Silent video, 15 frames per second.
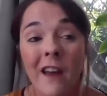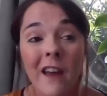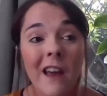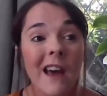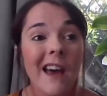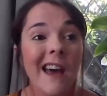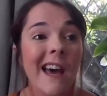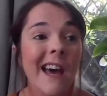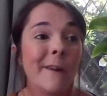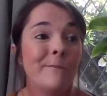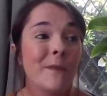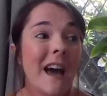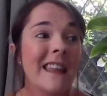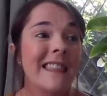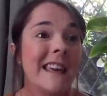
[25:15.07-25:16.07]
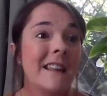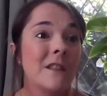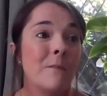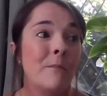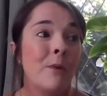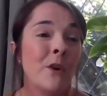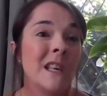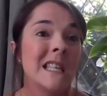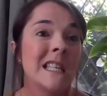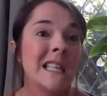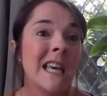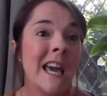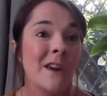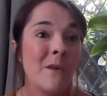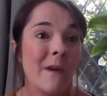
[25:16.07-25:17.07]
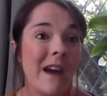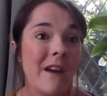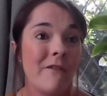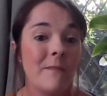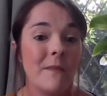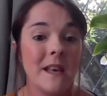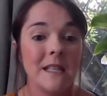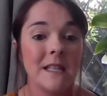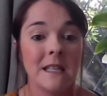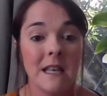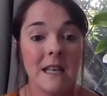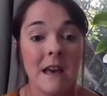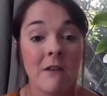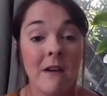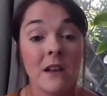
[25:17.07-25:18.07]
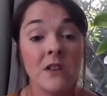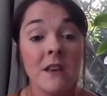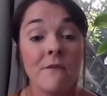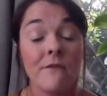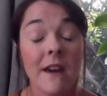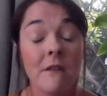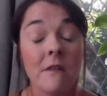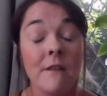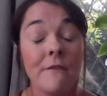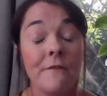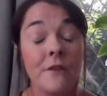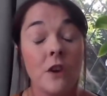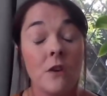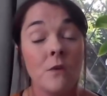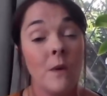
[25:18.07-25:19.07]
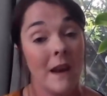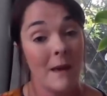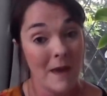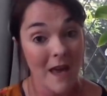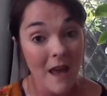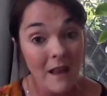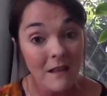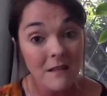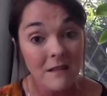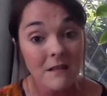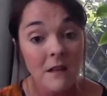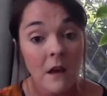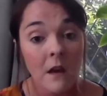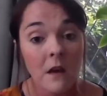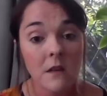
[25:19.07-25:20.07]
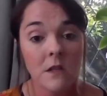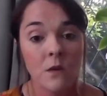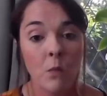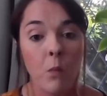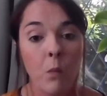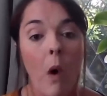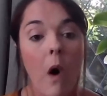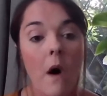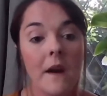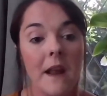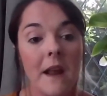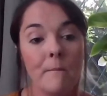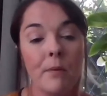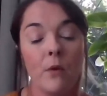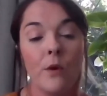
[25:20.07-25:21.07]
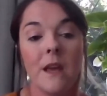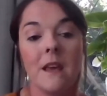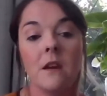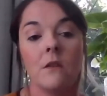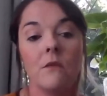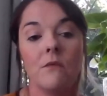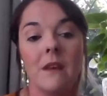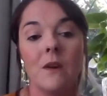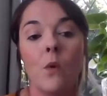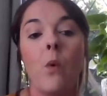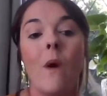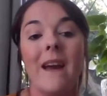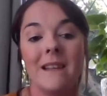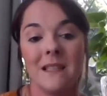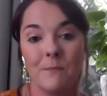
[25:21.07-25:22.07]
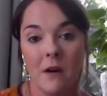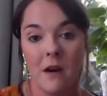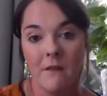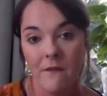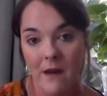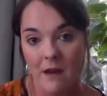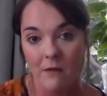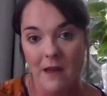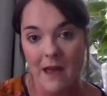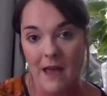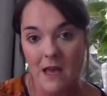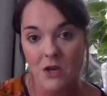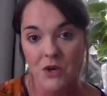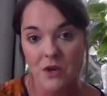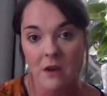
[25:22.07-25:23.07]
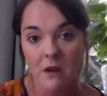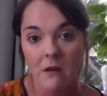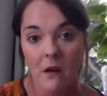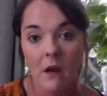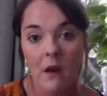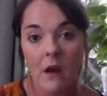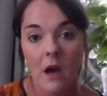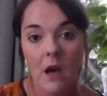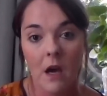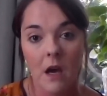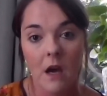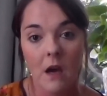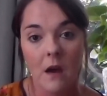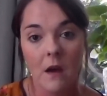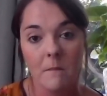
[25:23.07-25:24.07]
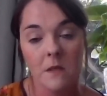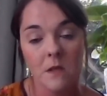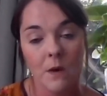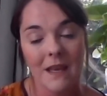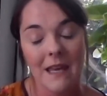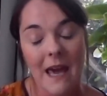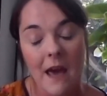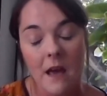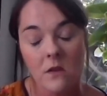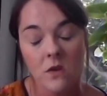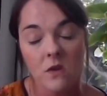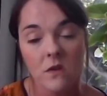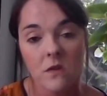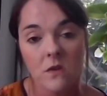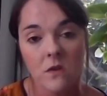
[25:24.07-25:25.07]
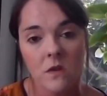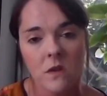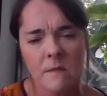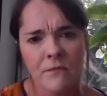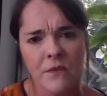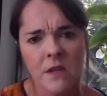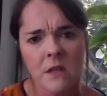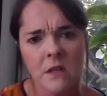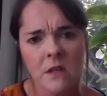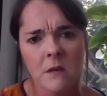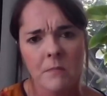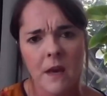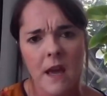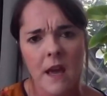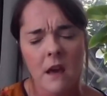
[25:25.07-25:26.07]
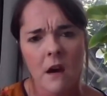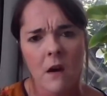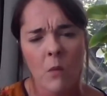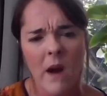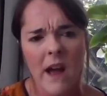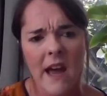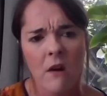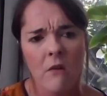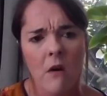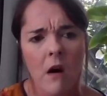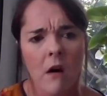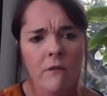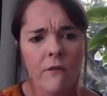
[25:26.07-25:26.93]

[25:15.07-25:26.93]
I think the point to take away from this is that there are actually very few limits as to what an employee can request by variation. So again, just something to be aware of.